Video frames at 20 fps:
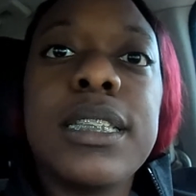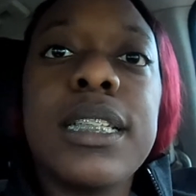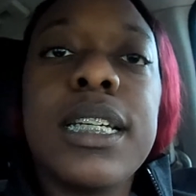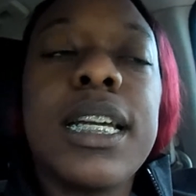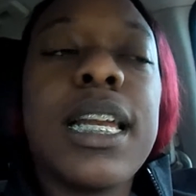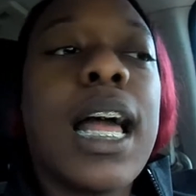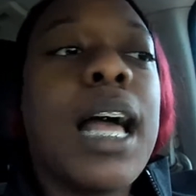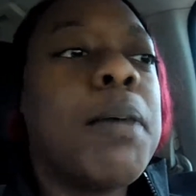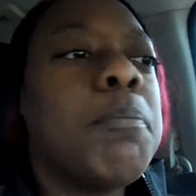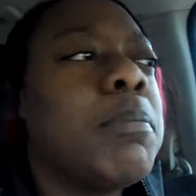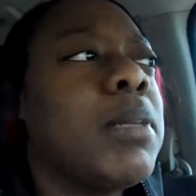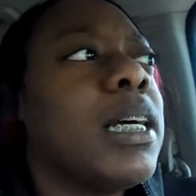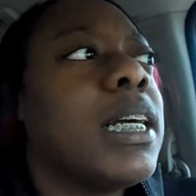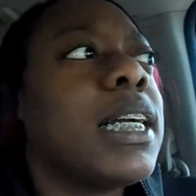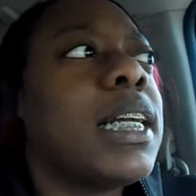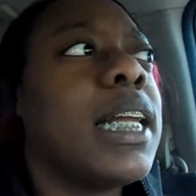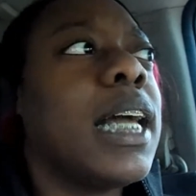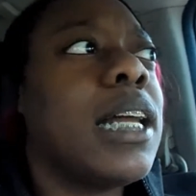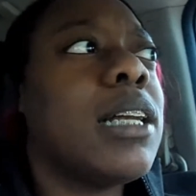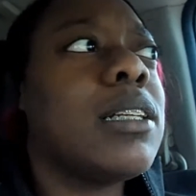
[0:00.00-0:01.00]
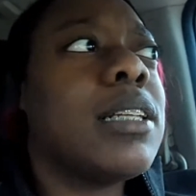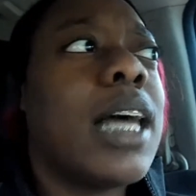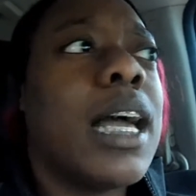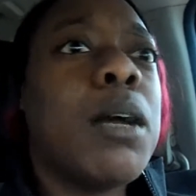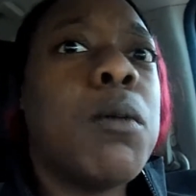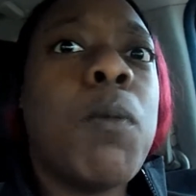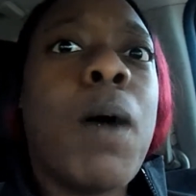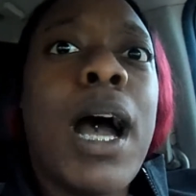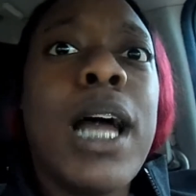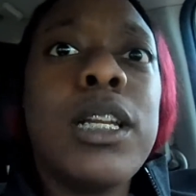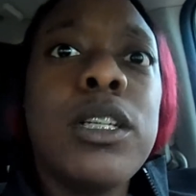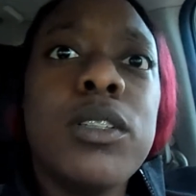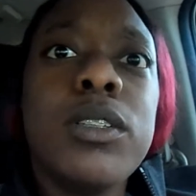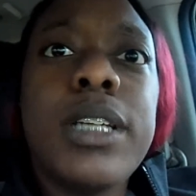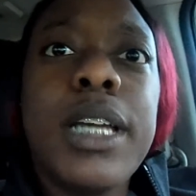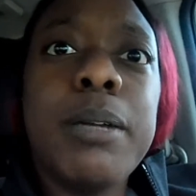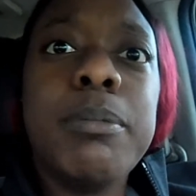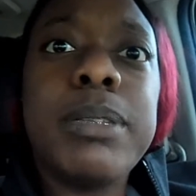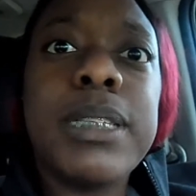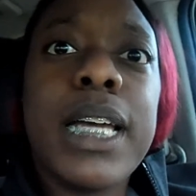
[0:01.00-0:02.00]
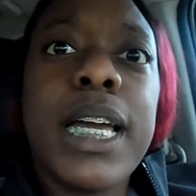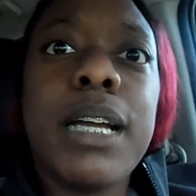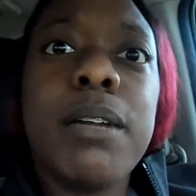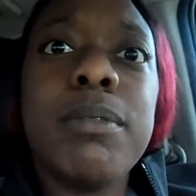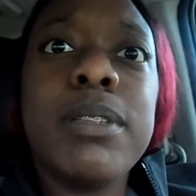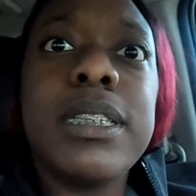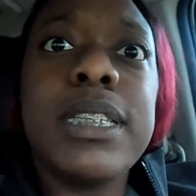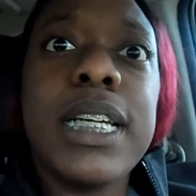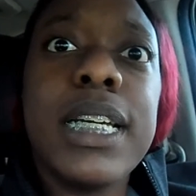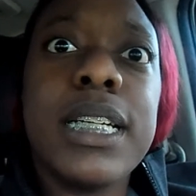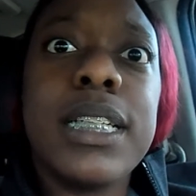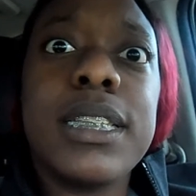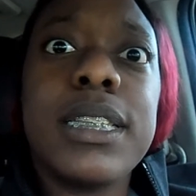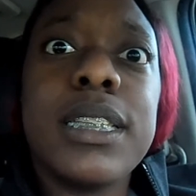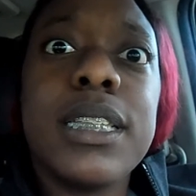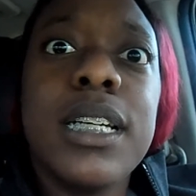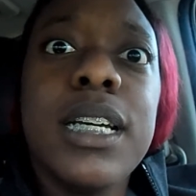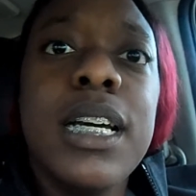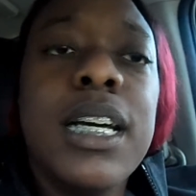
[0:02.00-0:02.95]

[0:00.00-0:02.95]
And I'm looking at her like, why do you keep saying receipts?